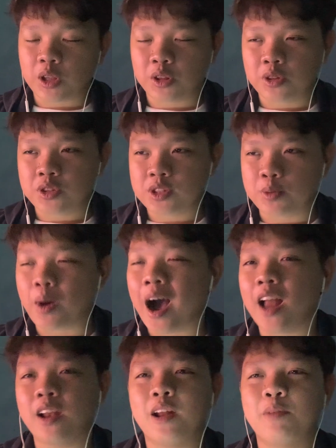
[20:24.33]
si
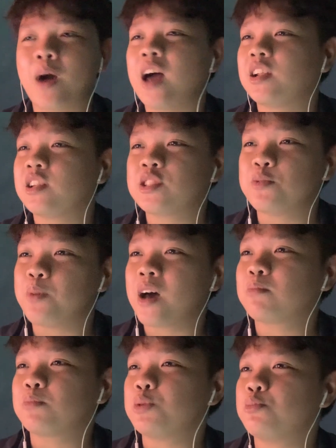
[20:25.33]
bahala na si
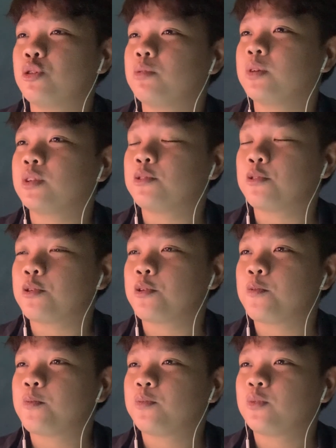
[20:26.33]
Batman moment, or
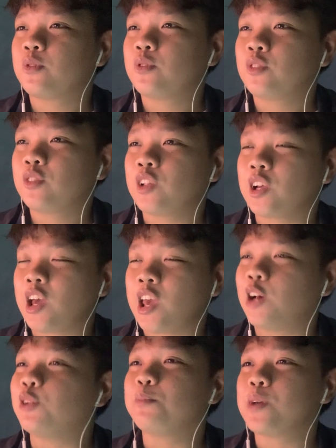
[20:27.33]
like a
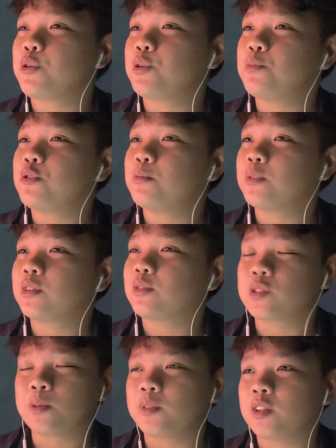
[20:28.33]
Hail Mary moment or
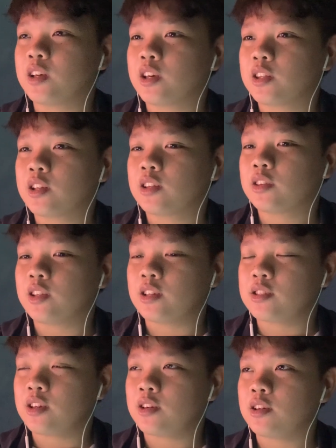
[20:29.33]
something like that they
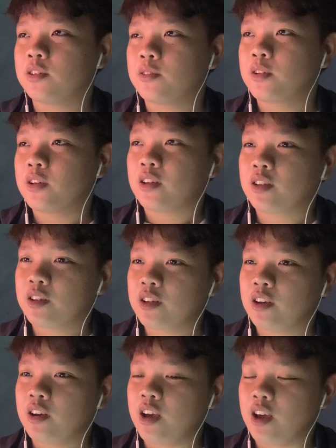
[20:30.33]
say.
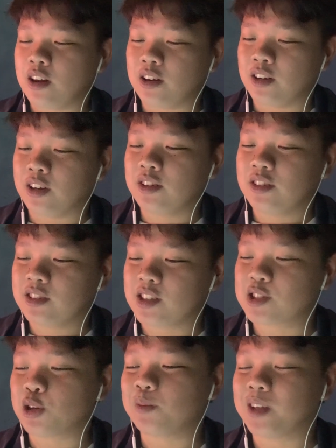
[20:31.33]
And
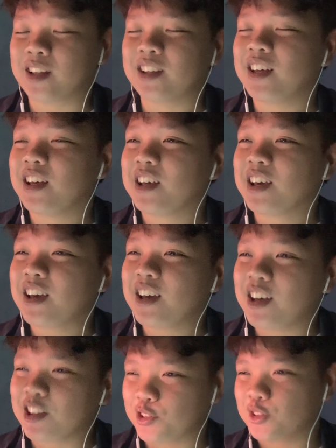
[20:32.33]
just hope that
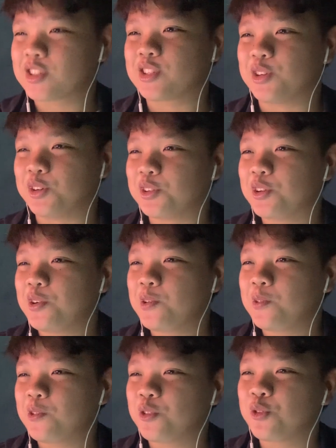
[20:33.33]
it looks good
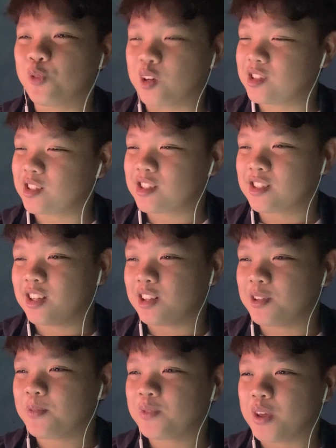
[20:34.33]
once it's
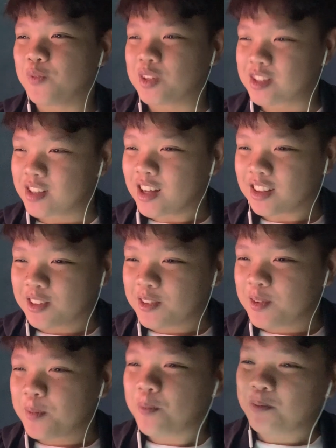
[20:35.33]
done. If it's not,
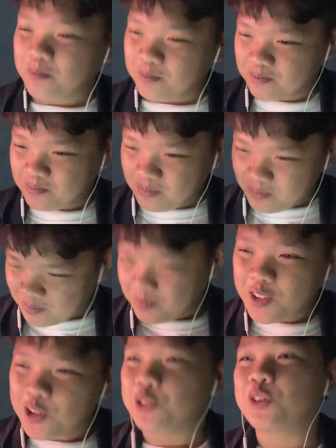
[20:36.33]

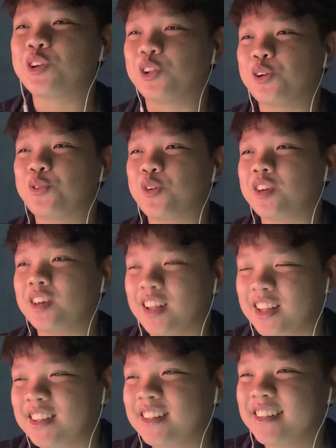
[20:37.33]
you do it all over
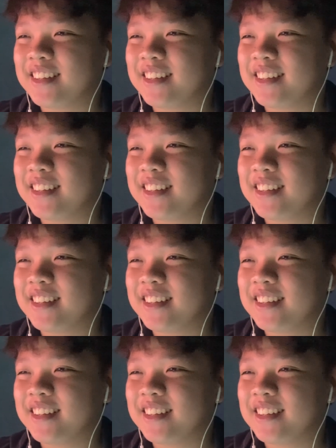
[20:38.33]
again.